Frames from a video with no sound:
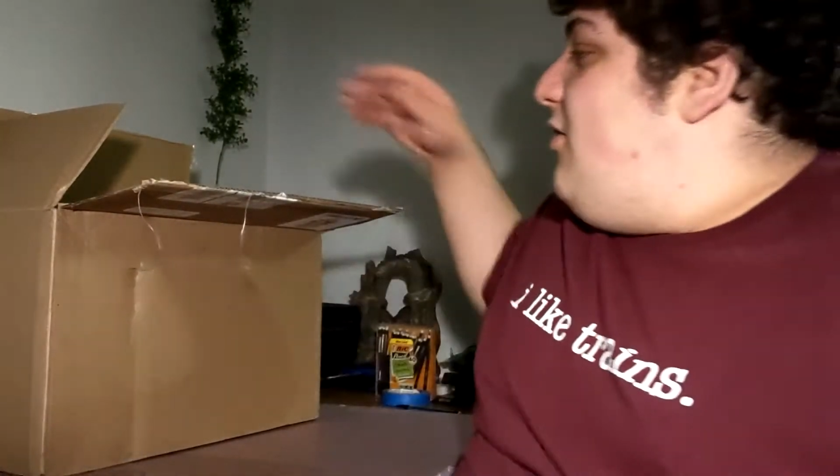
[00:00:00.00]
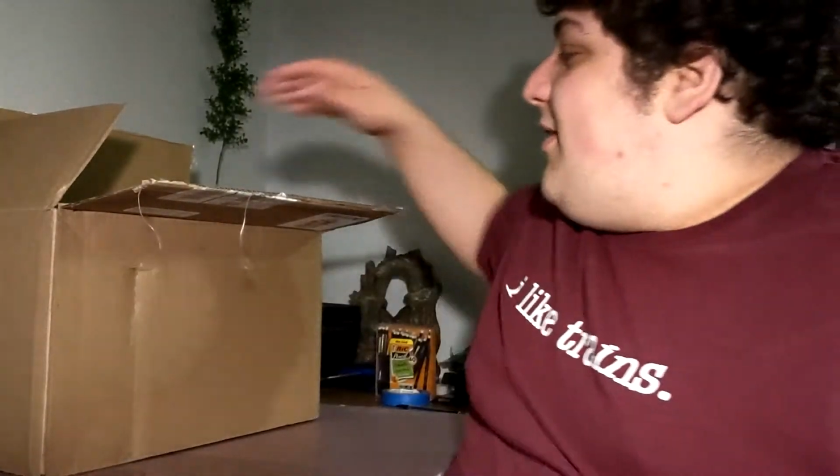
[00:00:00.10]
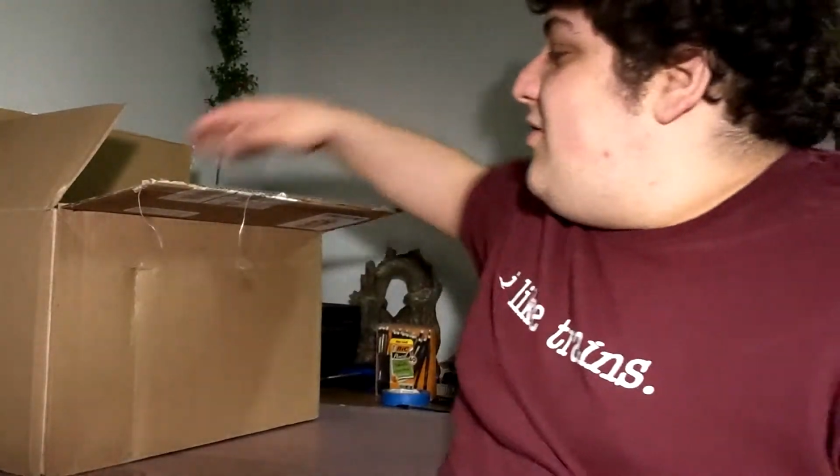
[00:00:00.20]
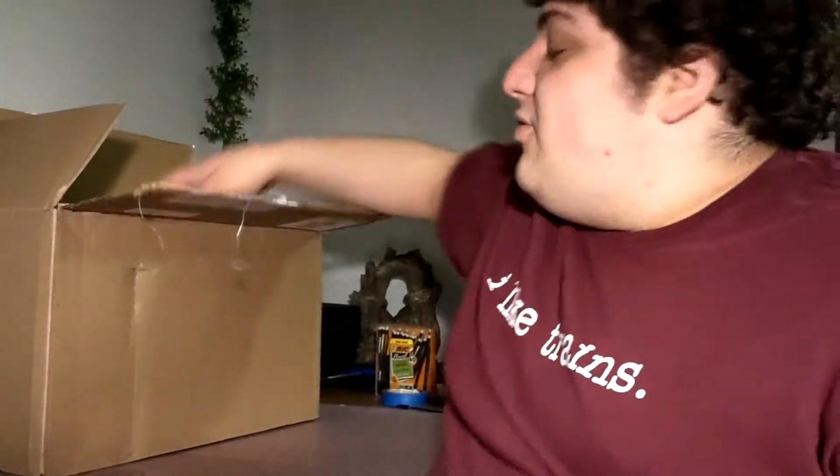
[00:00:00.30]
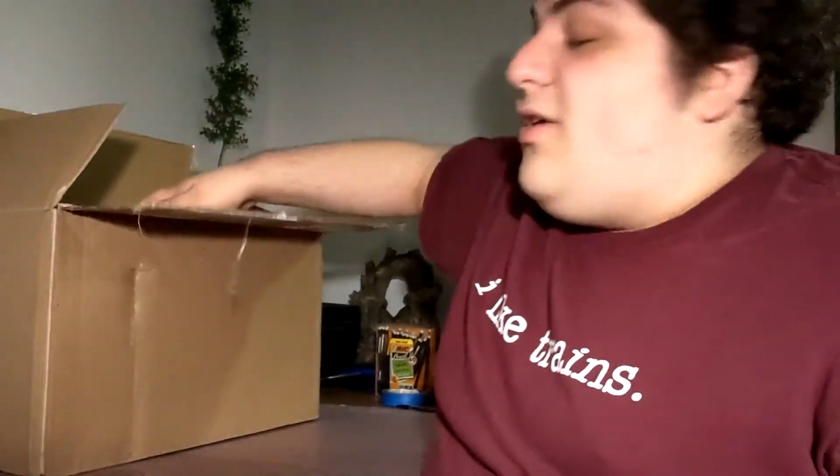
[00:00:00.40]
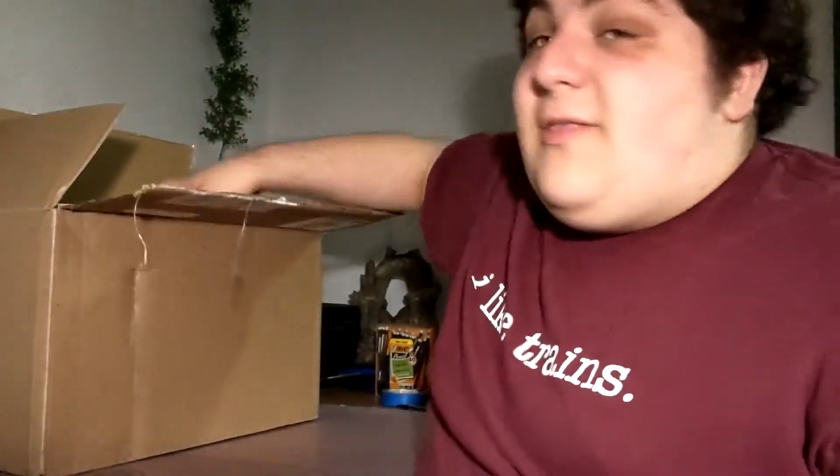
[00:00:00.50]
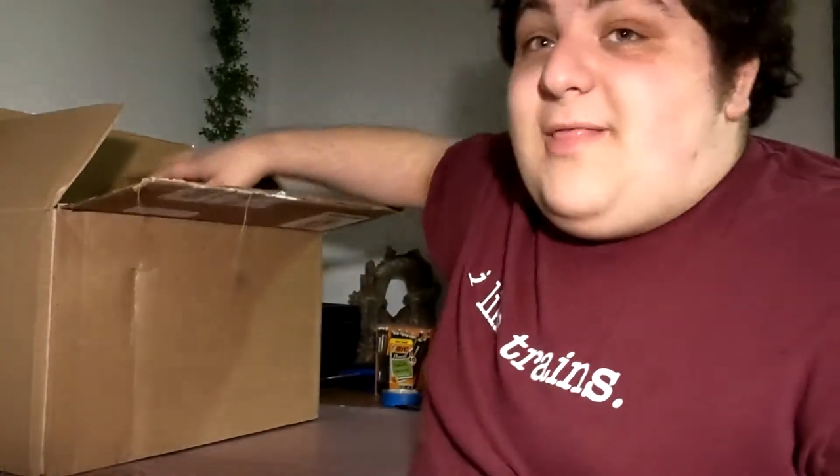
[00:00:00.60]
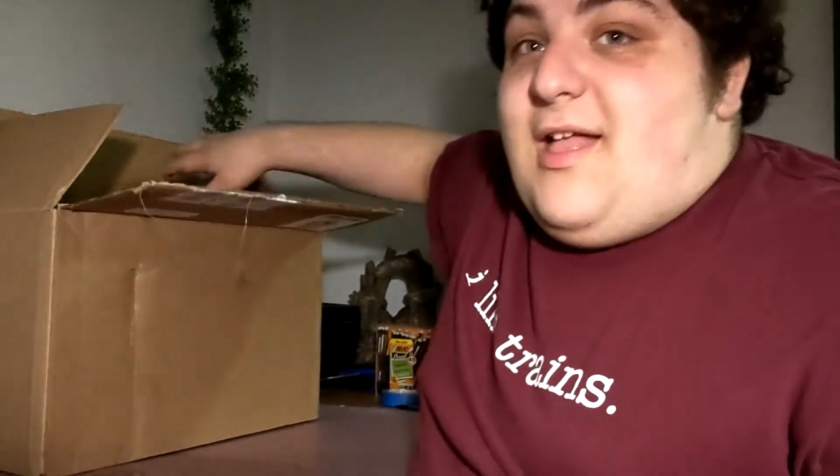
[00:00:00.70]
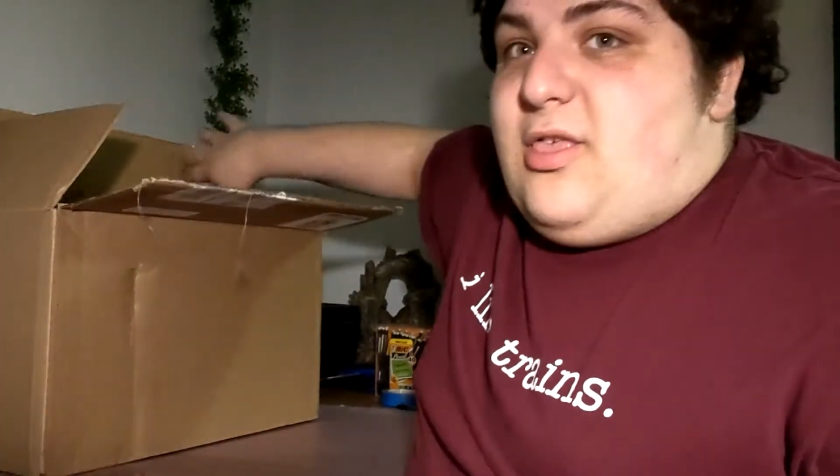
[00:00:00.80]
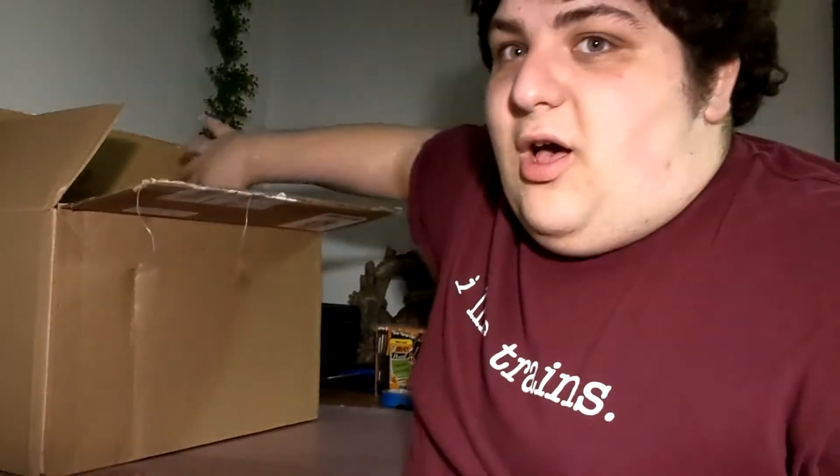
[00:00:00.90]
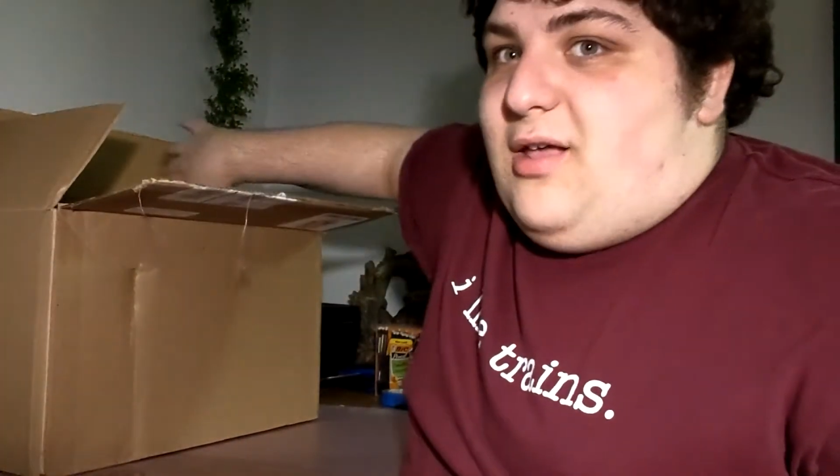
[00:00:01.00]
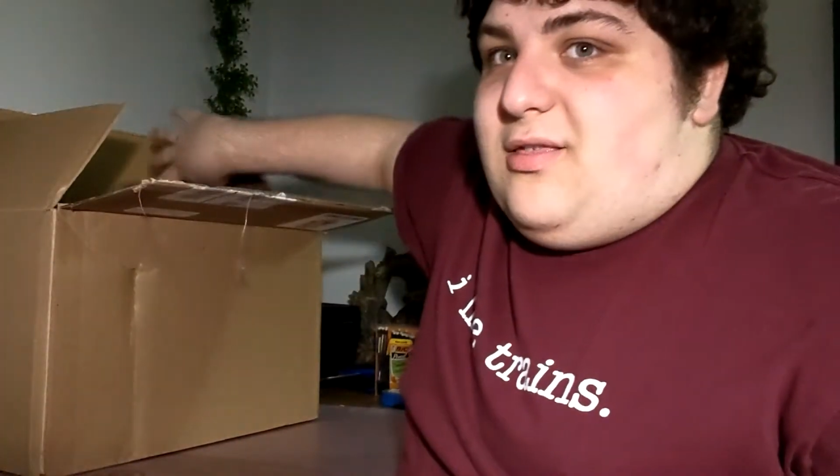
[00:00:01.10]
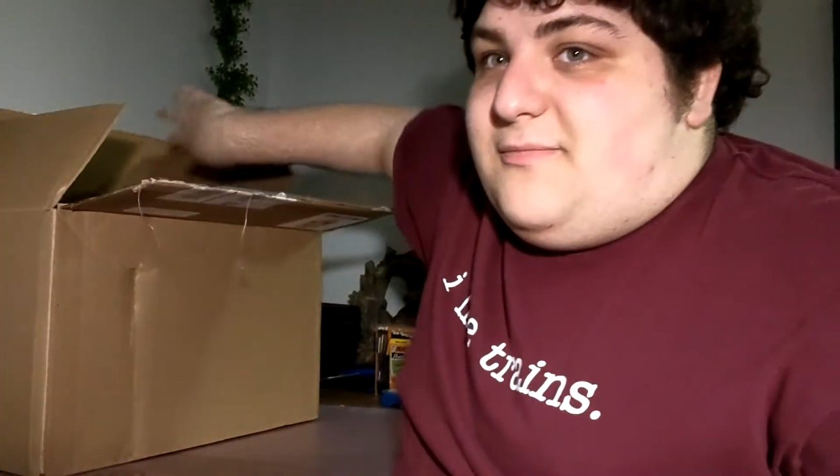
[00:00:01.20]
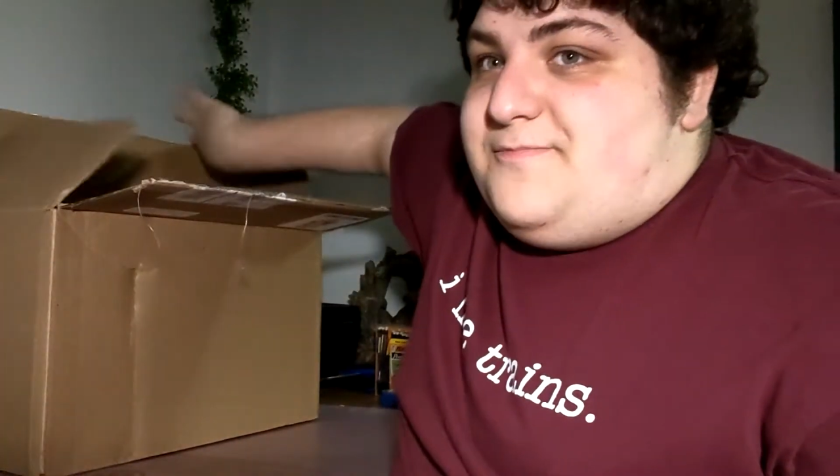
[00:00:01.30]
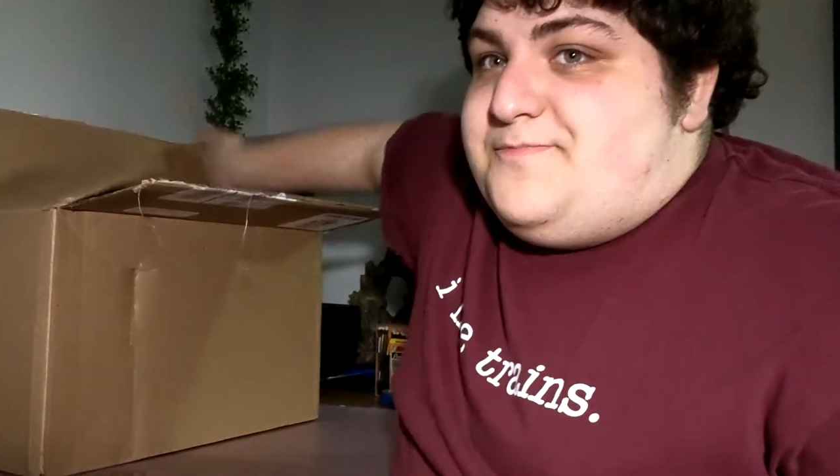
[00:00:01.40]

Oh, that's awesome.